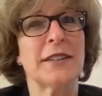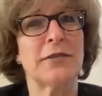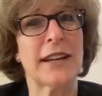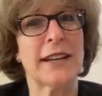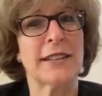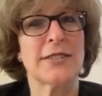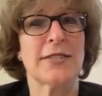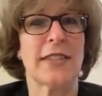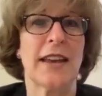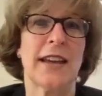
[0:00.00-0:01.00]

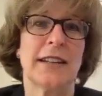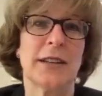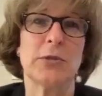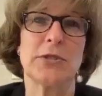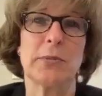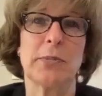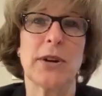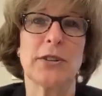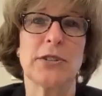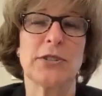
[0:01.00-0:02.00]
advance that it was a
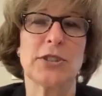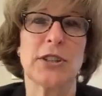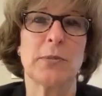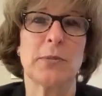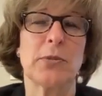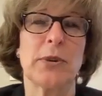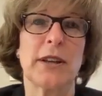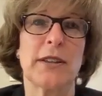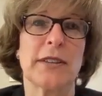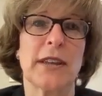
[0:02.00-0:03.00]
partnership
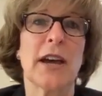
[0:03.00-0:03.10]
with